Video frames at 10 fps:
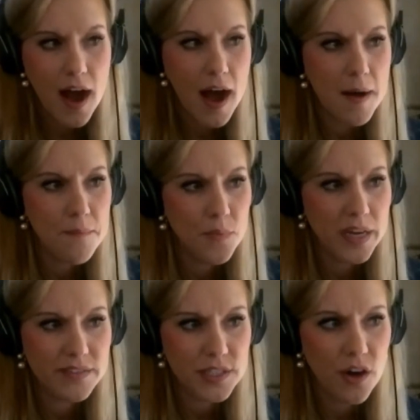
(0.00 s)
Uh,
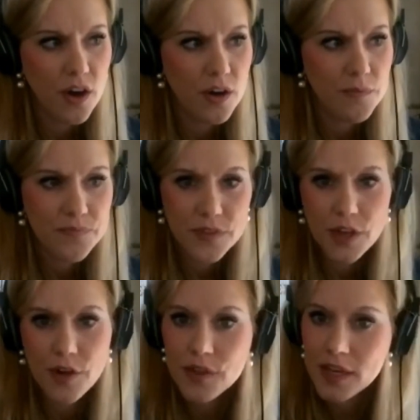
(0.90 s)
we saw
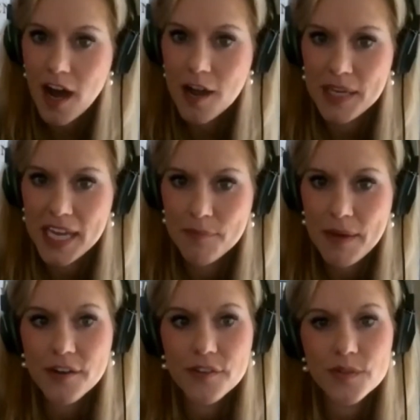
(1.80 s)
you know the economy getting better.